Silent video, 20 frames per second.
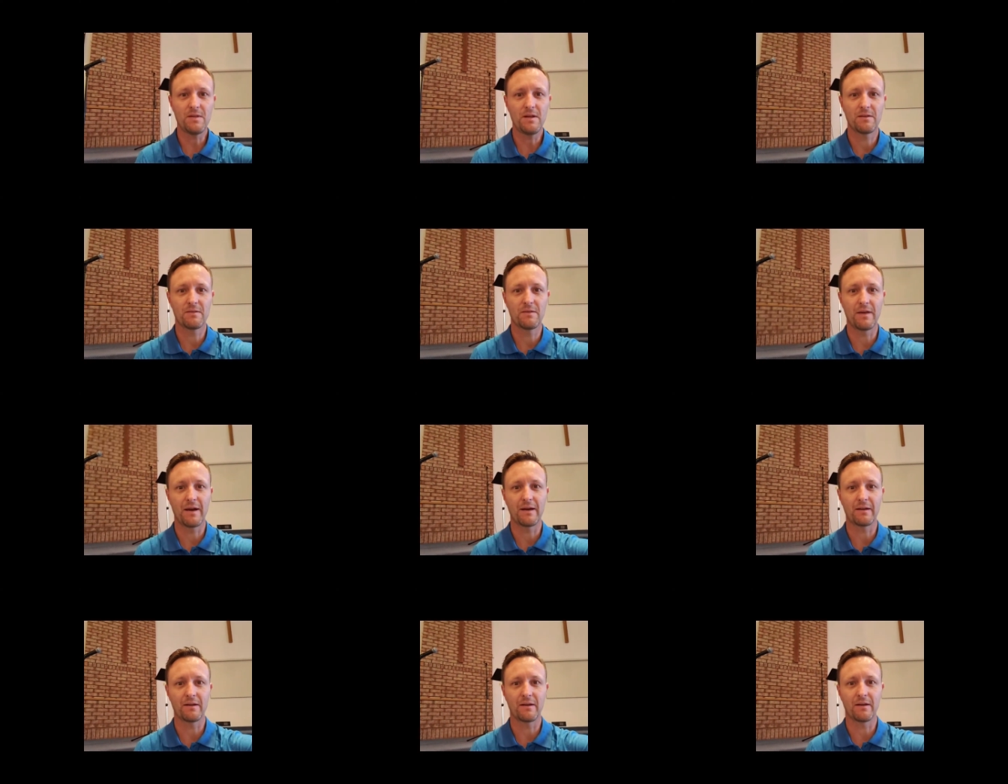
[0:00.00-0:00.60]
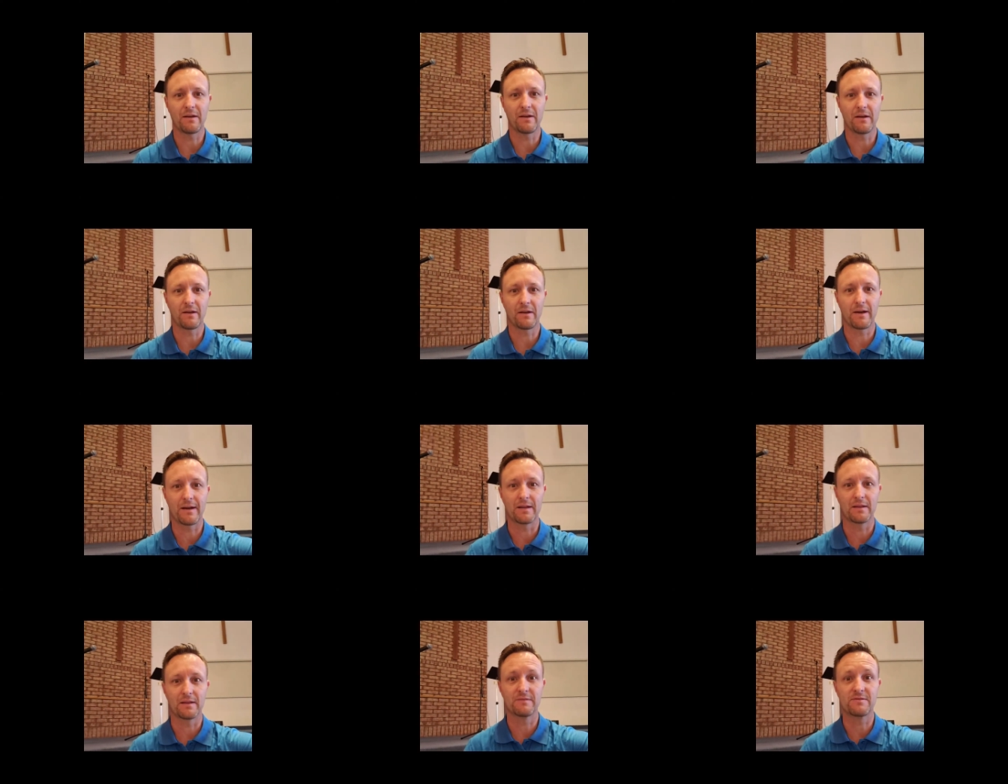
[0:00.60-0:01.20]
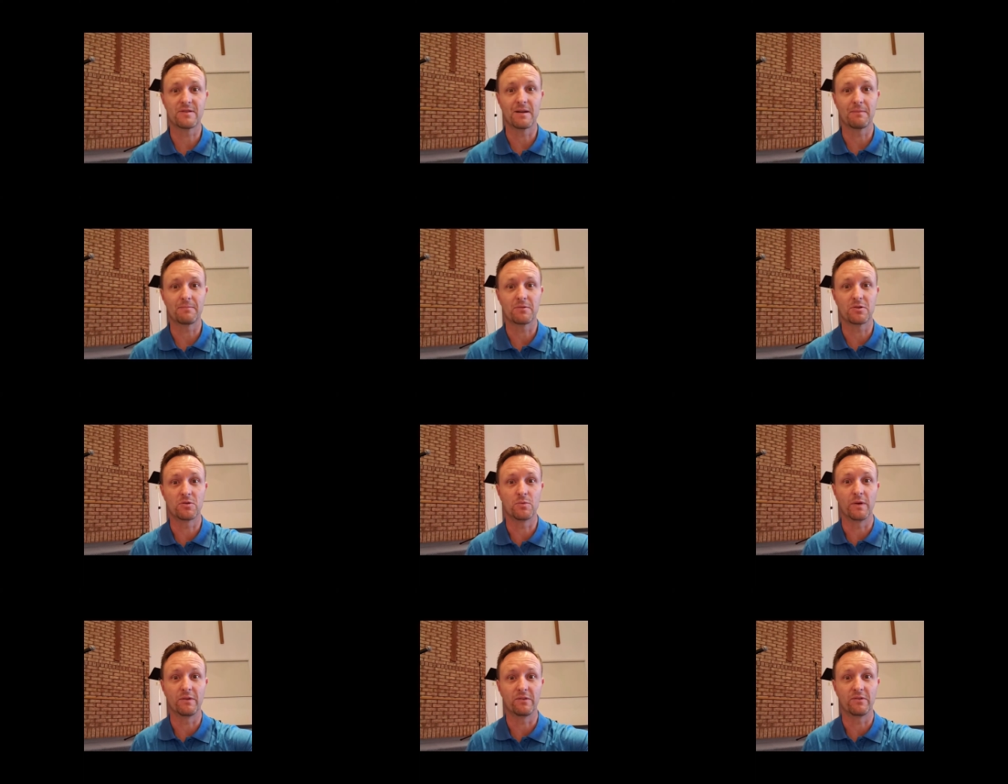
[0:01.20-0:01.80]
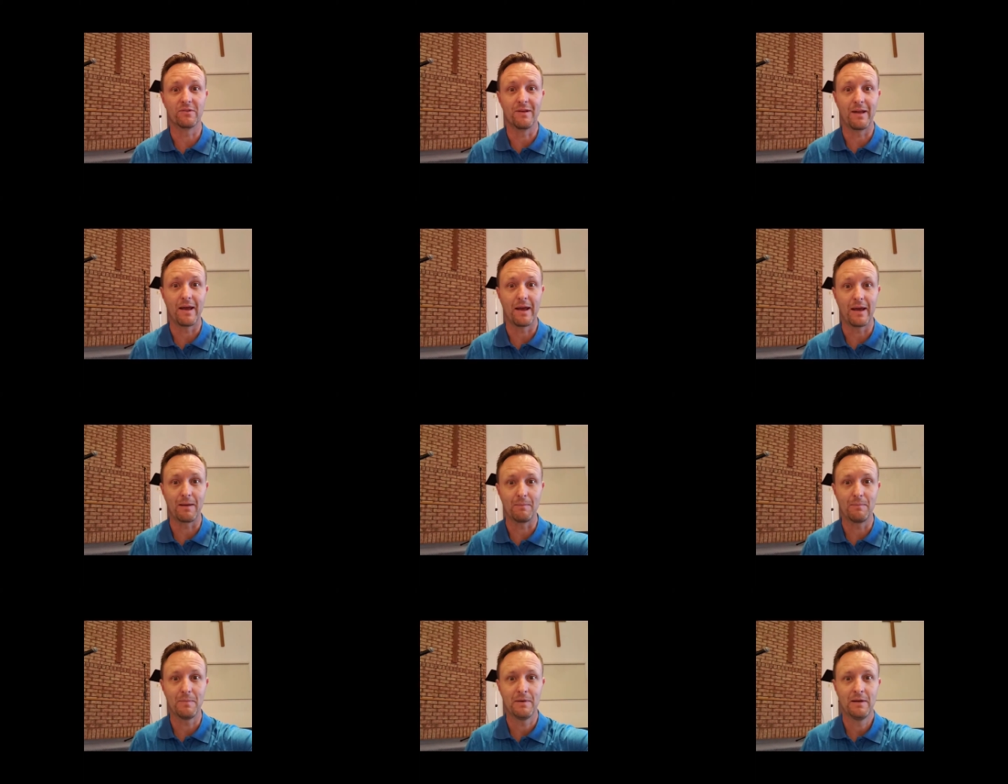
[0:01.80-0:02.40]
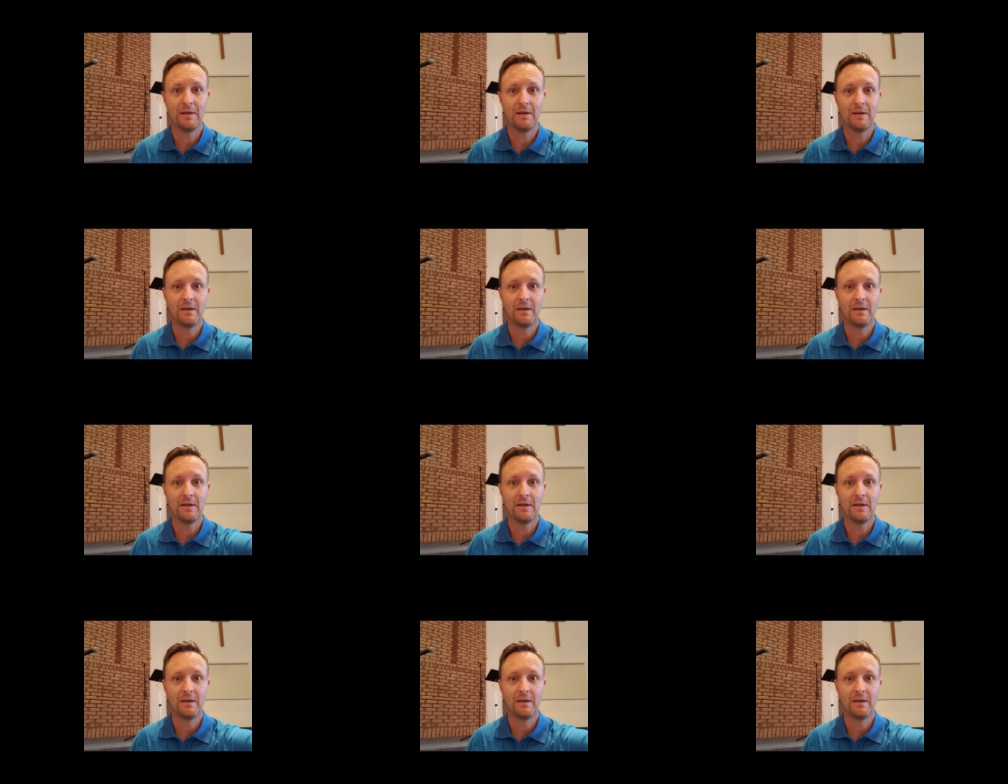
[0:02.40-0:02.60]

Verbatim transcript: that uh, it kind of lives up to its name.